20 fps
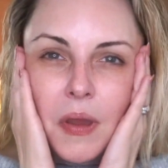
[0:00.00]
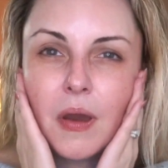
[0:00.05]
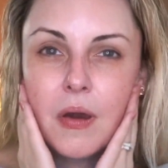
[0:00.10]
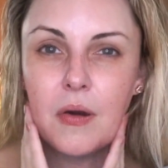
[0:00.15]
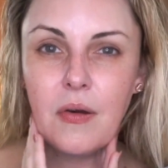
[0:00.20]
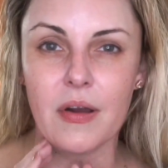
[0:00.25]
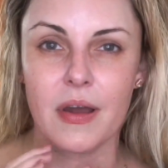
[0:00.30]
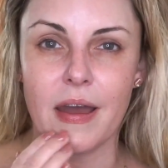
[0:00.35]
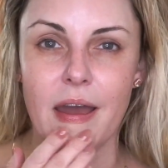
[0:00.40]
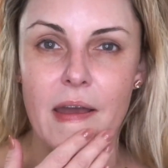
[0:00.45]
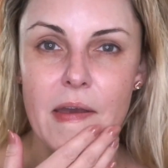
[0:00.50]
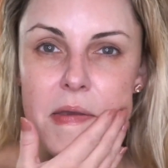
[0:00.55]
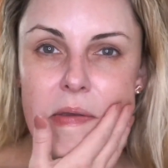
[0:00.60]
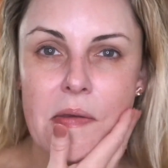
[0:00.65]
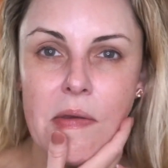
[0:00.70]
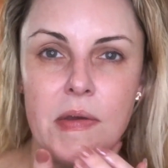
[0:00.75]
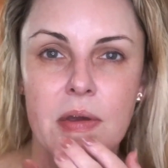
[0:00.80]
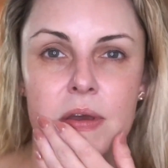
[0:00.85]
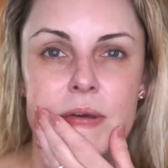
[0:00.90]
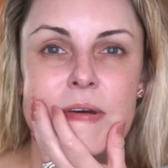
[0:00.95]
Okay,
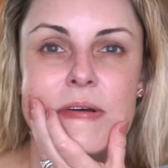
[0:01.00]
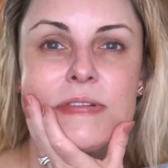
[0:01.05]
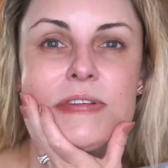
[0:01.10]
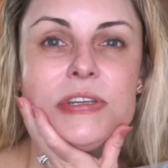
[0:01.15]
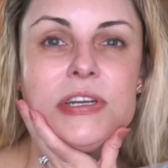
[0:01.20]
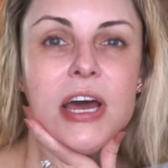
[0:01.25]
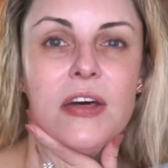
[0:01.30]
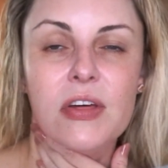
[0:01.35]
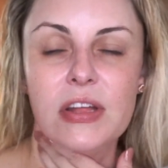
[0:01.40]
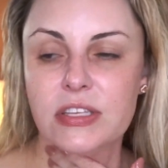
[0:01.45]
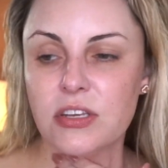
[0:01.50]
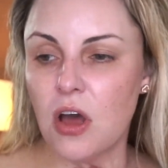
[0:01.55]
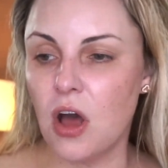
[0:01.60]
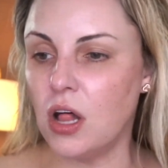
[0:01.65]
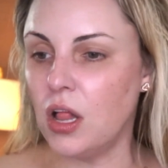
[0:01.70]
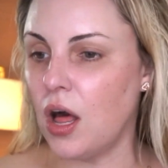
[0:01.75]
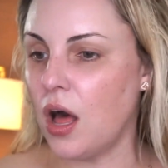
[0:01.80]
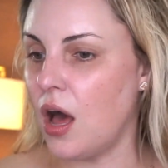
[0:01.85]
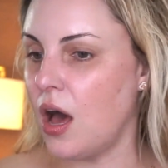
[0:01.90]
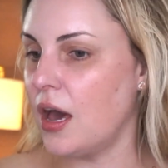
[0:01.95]
so now that's
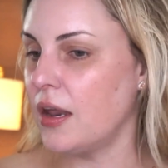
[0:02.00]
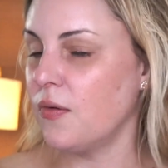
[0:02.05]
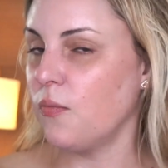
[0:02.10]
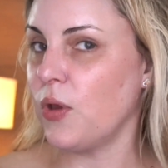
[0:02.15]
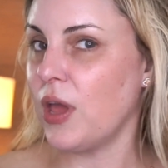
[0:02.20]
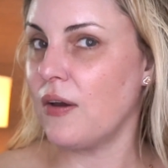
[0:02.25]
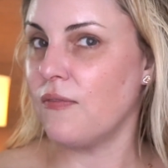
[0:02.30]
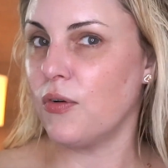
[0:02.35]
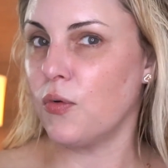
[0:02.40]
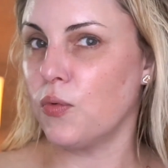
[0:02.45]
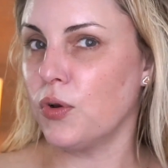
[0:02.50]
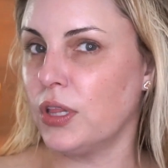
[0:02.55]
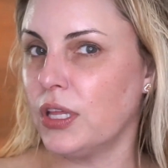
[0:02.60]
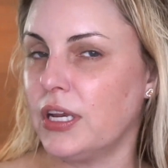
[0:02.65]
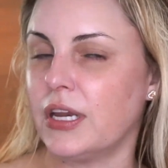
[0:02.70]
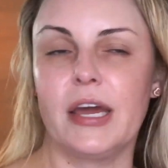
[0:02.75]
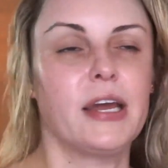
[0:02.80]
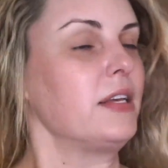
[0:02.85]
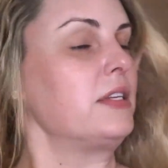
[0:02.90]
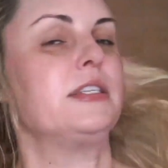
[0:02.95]
all on, we have a
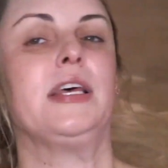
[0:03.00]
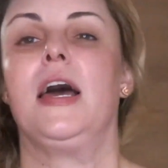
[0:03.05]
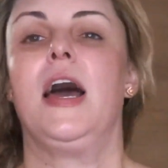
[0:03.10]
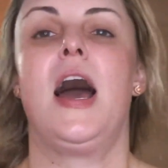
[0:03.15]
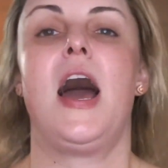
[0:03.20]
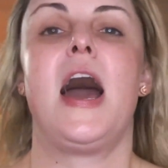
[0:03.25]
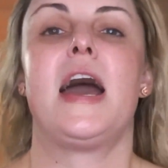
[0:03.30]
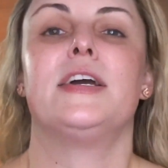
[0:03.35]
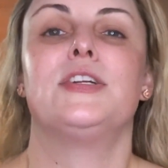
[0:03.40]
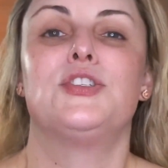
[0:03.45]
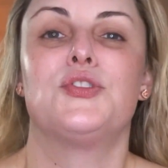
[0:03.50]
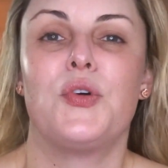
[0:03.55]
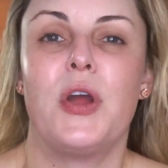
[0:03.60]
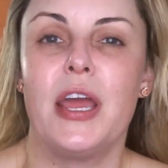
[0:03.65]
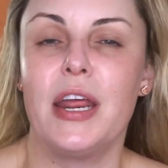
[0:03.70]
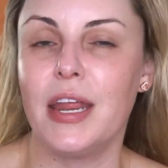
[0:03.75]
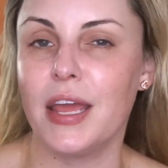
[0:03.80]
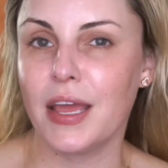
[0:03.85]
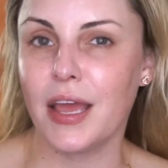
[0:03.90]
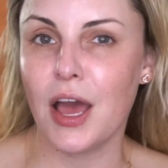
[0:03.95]
really nice
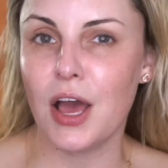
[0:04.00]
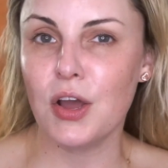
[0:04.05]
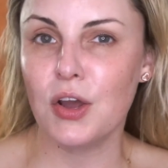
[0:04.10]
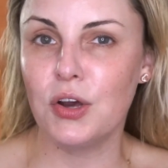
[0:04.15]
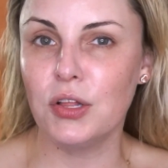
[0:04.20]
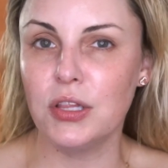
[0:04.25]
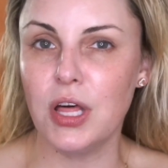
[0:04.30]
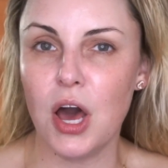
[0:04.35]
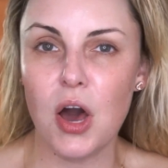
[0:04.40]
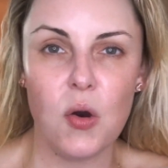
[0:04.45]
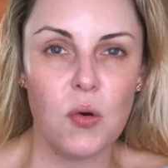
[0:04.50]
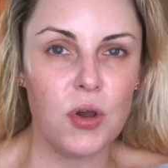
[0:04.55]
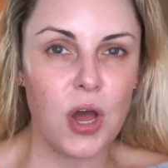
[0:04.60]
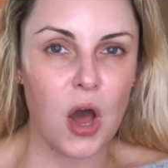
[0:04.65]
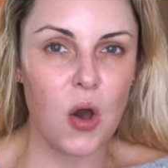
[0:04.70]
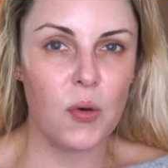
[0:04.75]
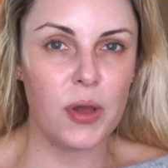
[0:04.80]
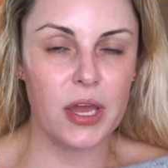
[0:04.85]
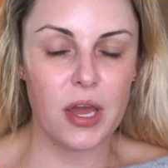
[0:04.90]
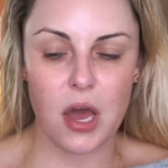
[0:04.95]
hydrating glow
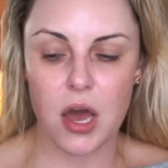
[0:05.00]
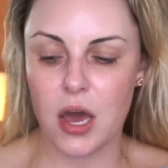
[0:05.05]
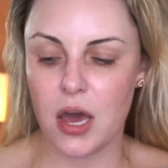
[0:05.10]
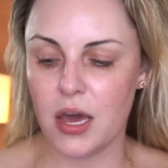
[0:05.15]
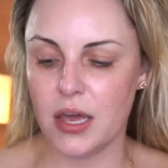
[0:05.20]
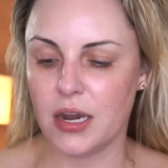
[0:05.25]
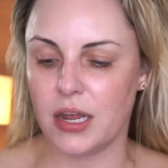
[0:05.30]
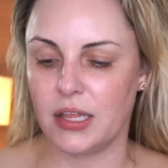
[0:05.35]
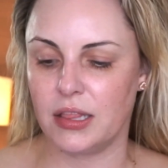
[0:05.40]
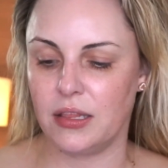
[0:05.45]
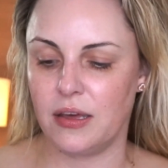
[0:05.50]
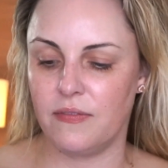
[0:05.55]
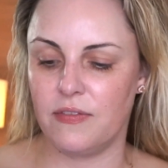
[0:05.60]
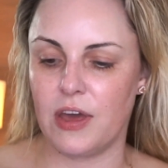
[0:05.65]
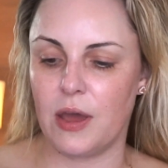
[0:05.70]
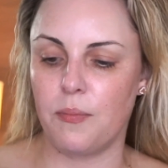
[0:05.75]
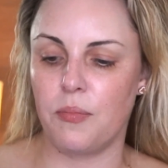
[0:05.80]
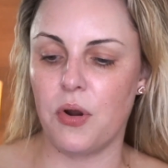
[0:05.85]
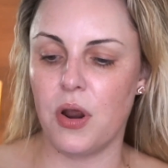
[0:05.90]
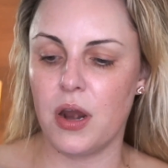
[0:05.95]
going on. I love
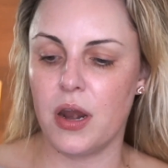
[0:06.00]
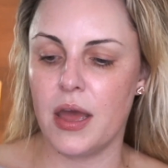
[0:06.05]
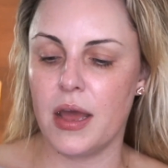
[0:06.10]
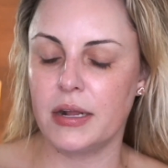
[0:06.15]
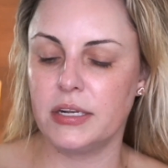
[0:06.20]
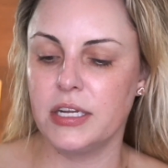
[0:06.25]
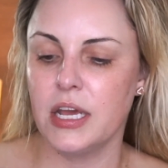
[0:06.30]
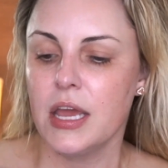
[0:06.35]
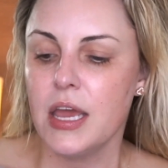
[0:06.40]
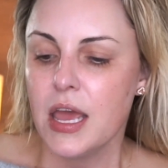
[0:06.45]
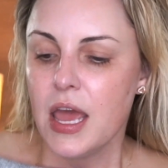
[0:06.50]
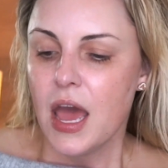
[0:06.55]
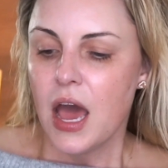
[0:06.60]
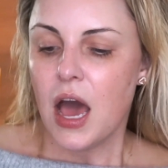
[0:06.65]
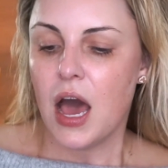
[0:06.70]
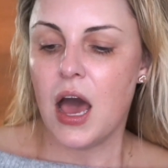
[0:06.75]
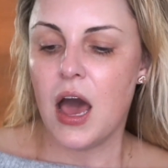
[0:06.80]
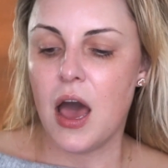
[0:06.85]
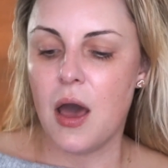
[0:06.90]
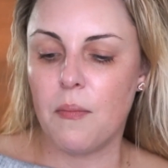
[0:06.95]
that product.
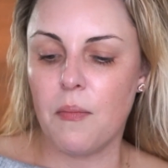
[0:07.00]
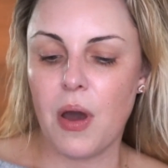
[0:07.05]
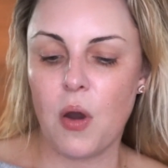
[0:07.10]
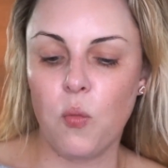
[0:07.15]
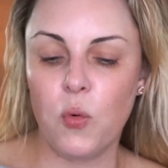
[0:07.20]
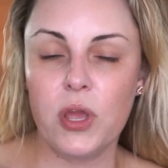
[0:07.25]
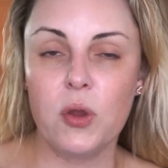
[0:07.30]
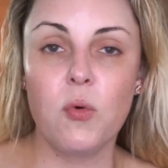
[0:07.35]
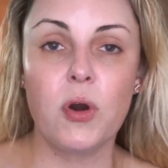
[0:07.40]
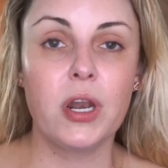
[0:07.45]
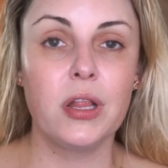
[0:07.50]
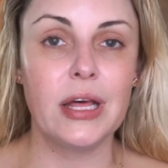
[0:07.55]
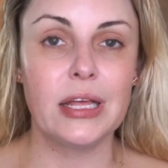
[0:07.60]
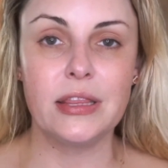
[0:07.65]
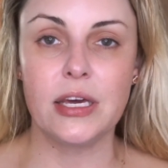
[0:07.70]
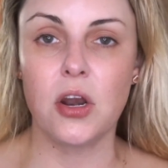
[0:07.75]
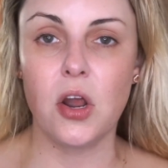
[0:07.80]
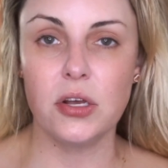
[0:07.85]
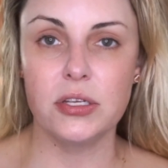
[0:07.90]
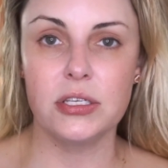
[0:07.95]
We want to
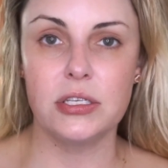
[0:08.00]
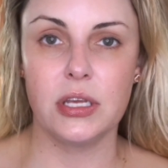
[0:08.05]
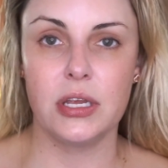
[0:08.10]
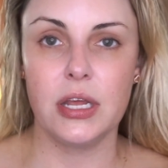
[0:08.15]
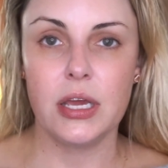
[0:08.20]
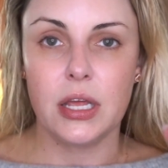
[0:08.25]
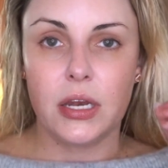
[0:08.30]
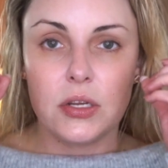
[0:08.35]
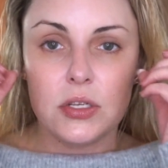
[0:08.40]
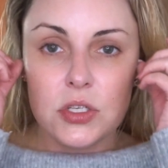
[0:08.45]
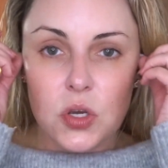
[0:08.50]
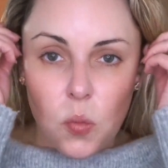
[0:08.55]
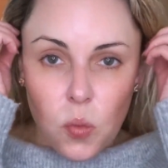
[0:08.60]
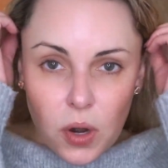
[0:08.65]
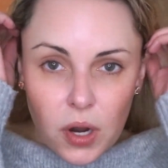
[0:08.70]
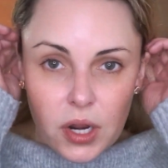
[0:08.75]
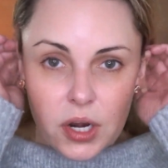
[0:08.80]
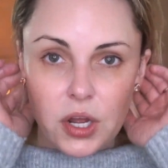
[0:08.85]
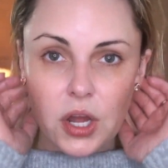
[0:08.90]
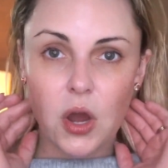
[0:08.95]
let that all sit in, so
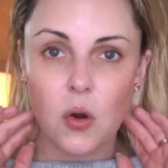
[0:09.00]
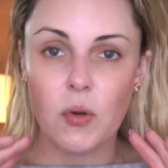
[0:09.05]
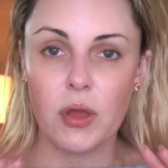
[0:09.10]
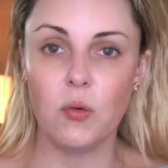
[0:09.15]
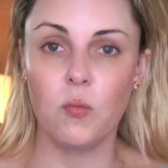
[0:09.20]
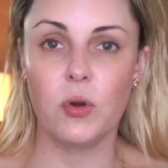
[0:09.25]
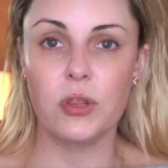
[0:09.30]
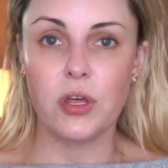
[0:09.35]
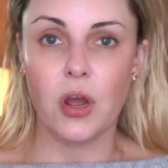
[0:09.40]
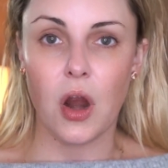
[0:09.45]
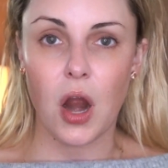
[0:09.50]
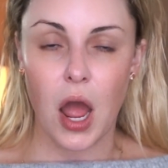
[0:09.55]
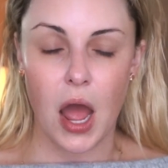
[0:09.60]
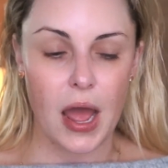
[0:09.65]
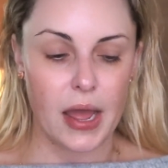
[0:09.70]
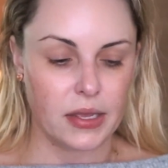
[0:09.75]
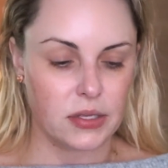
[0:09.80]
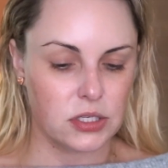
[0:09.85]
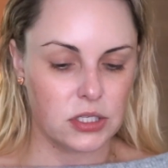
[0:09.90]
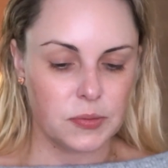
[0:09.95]
we're going to go in with our
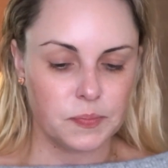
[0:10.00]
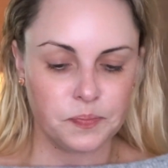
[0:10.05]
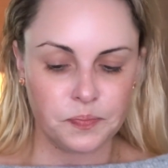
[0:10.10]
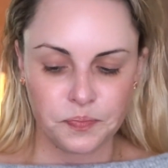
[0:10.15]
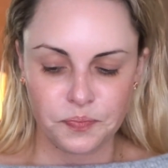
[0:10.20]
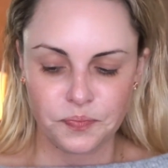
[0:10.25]
eyes.